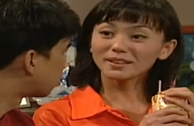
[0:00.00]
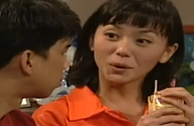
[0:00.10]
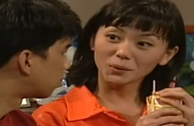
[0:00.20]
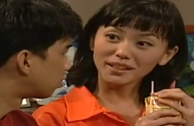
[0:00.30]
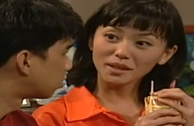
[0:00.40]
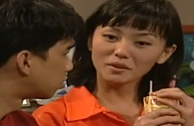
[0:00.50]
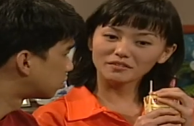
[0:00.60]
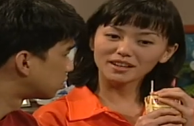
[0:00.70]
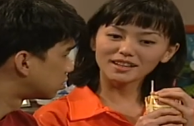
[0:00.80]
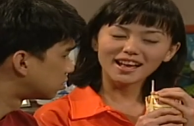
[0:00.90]
Speaker 1: the whole day with
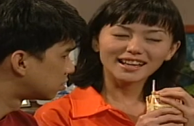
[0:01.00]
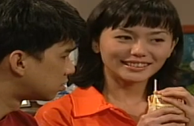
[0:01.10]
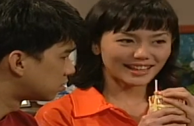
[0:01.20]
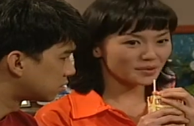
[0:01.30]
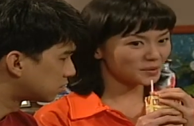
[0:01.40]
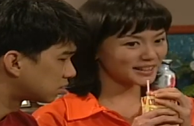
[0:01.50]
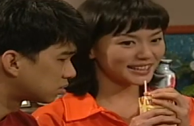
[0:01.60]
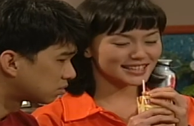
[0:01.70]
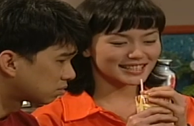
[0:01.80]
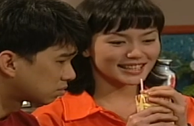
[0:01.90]
her, then we went
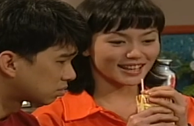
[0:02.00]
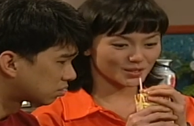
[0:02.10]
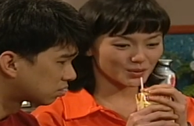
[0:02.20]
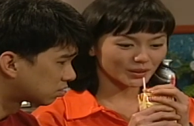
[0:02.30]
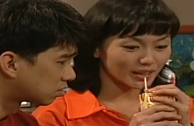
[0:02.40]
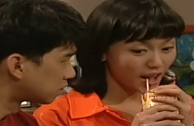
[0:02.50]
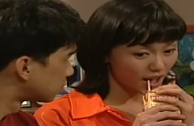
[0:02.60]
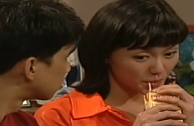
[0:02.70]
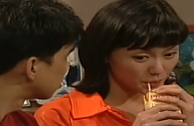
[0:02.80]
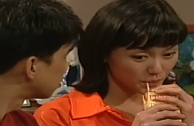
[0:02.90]
dancing at Zouk.
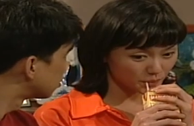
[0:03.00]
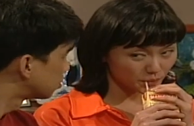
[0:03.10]
So,